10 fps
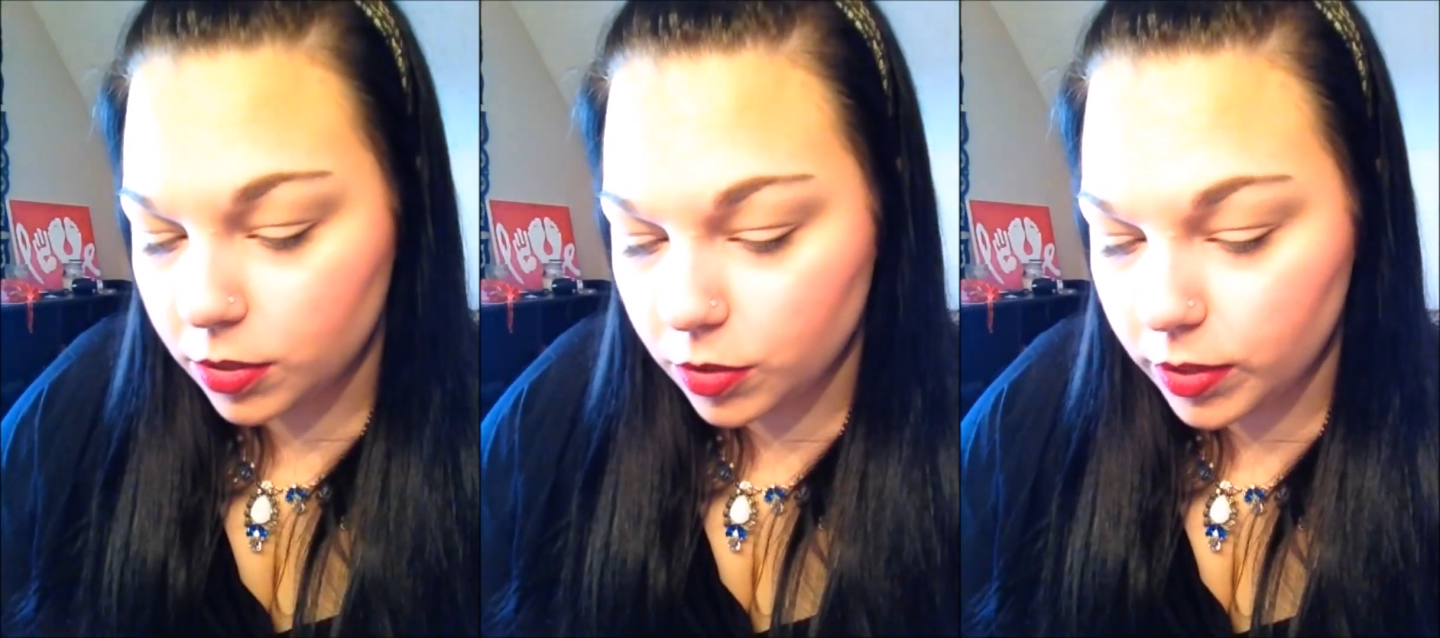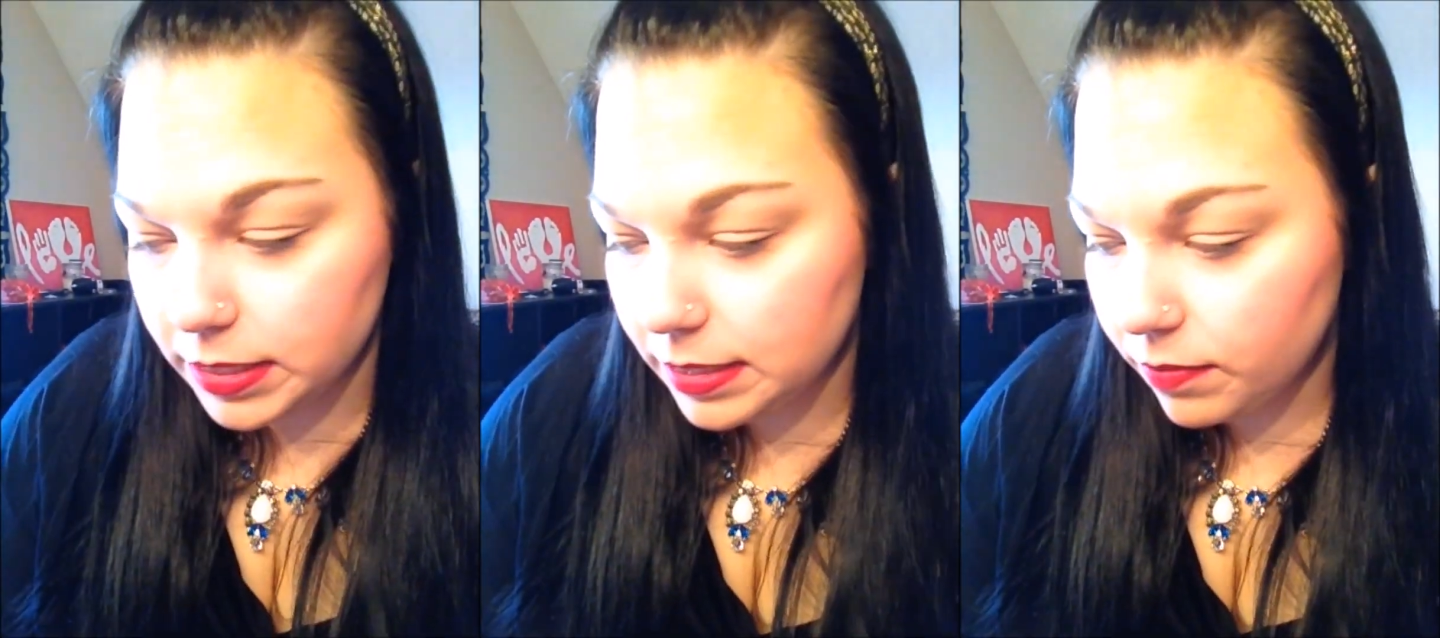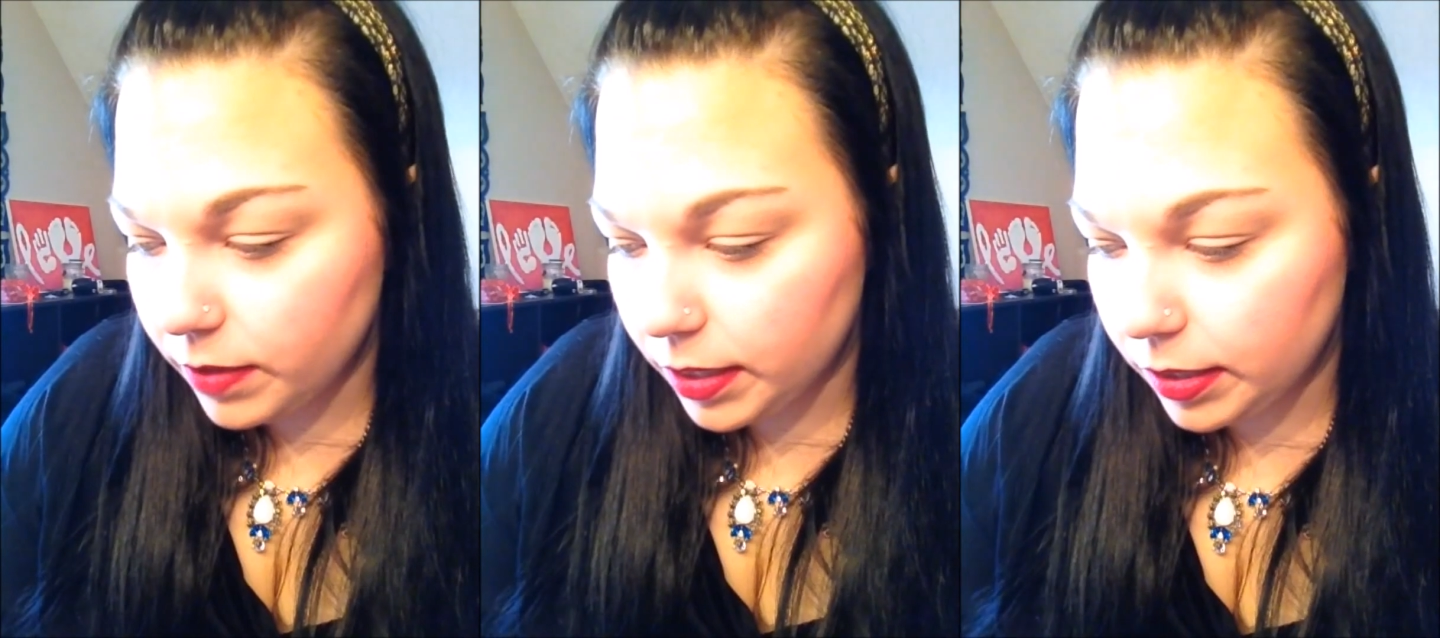So this is a
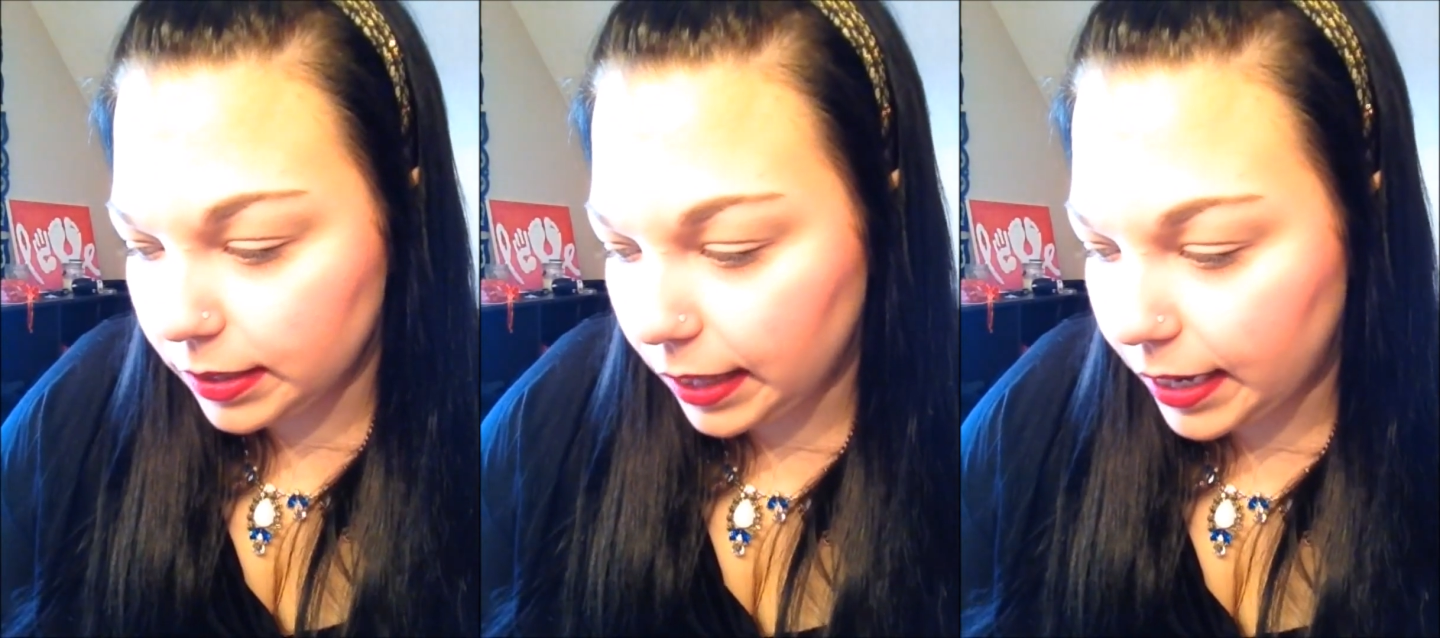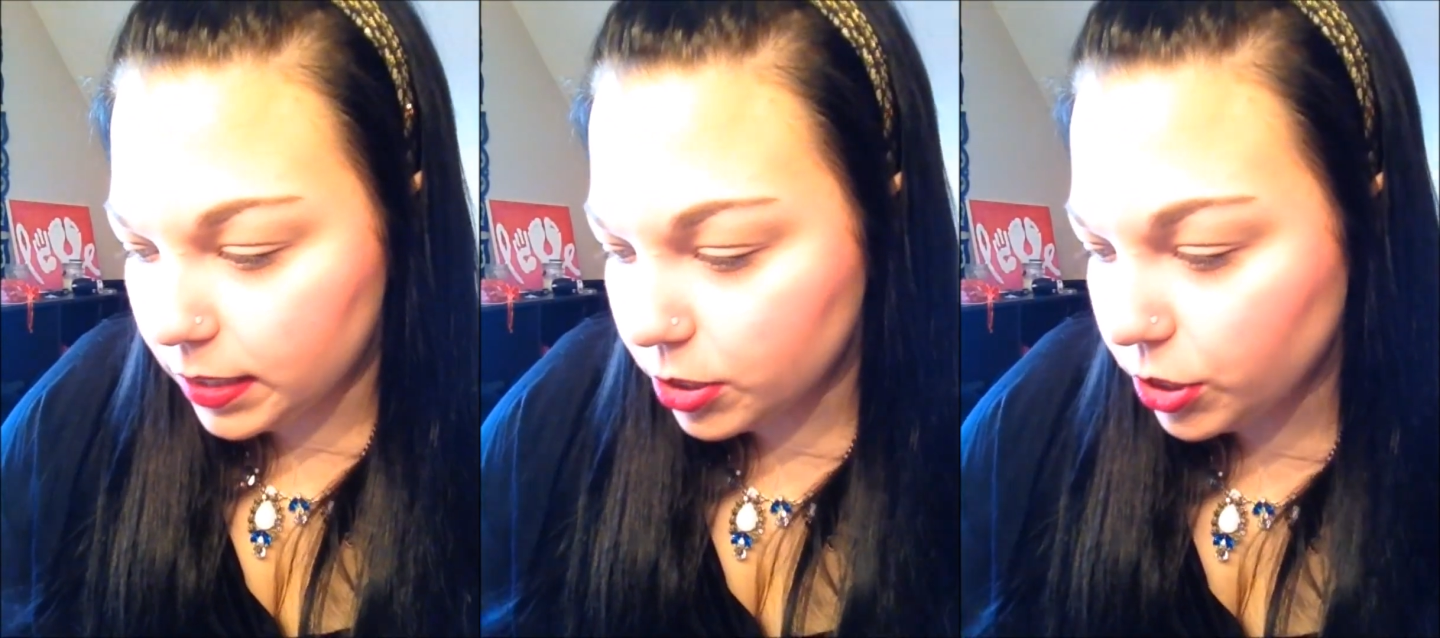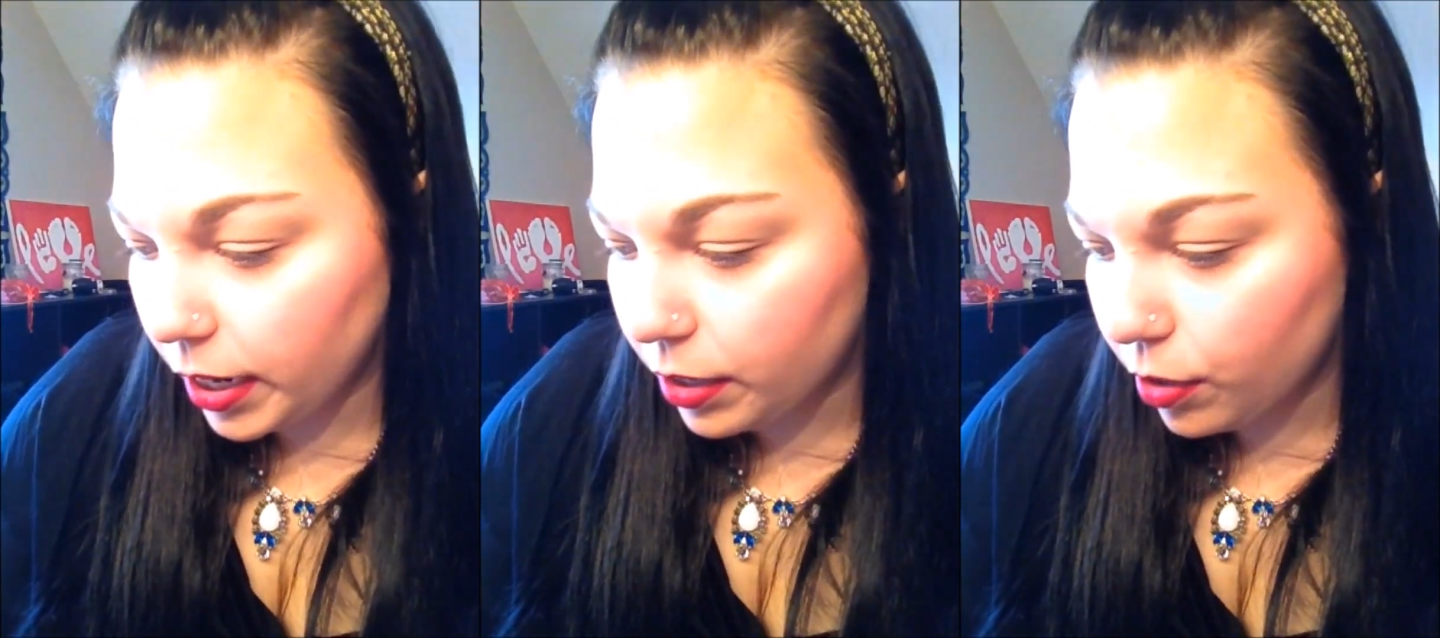very light
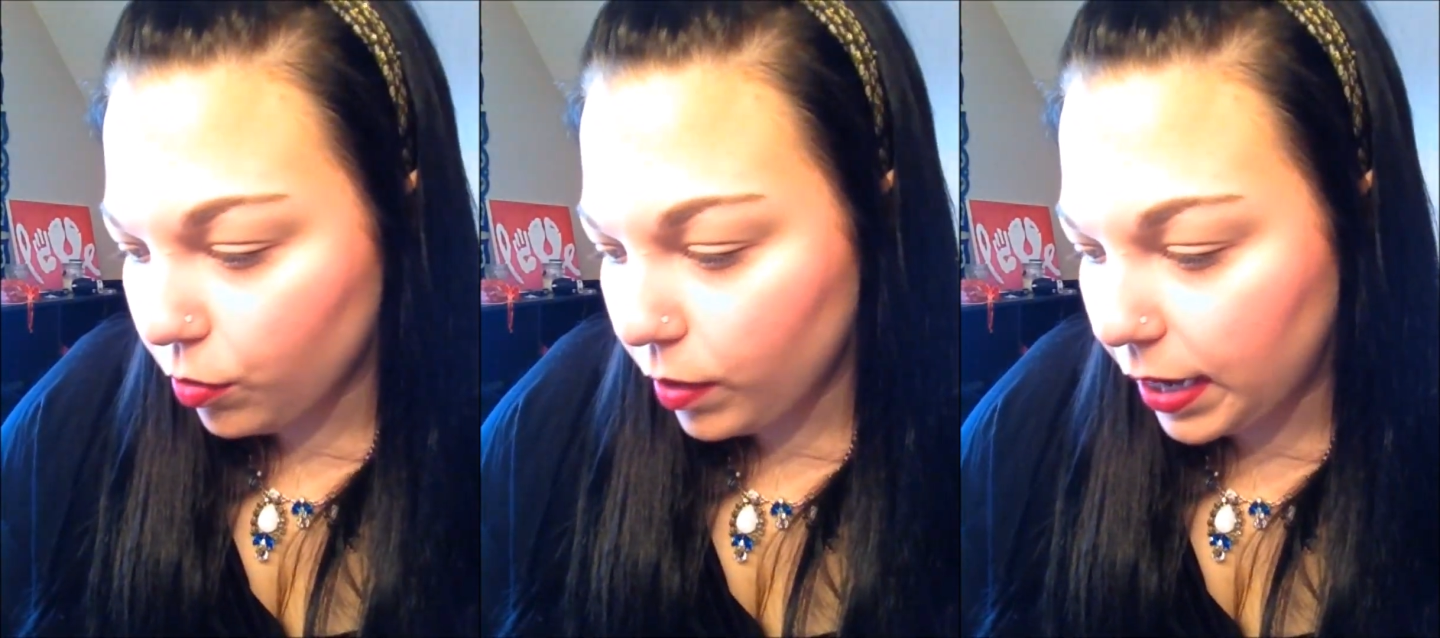shadow,